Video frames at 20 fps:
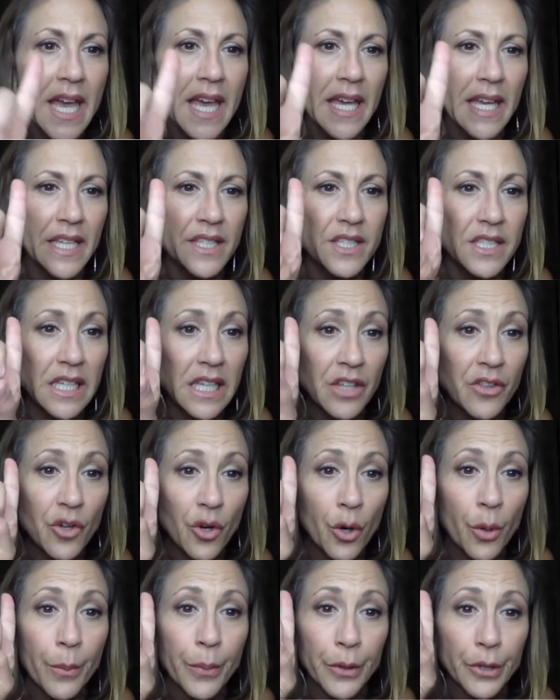It's
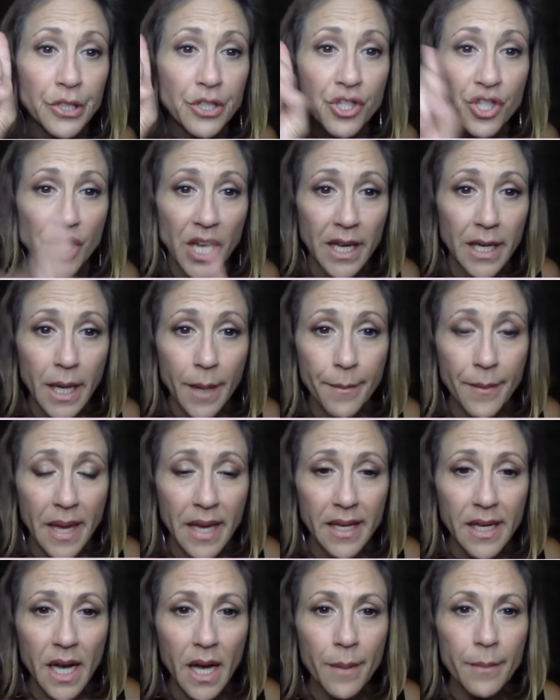either put shake up
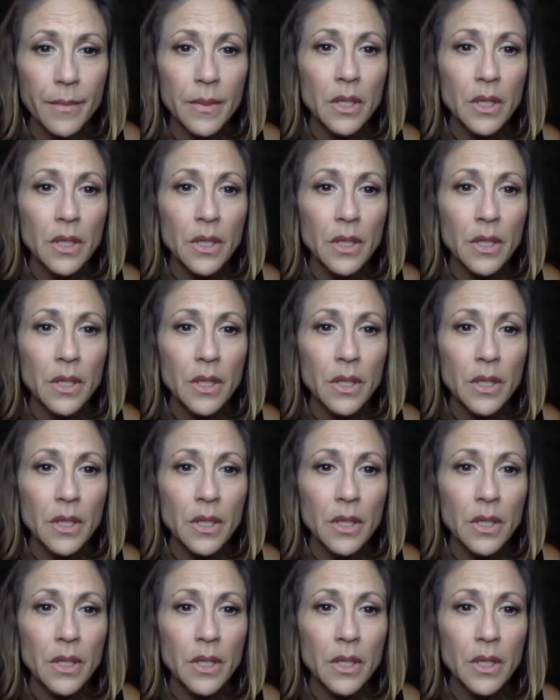makeup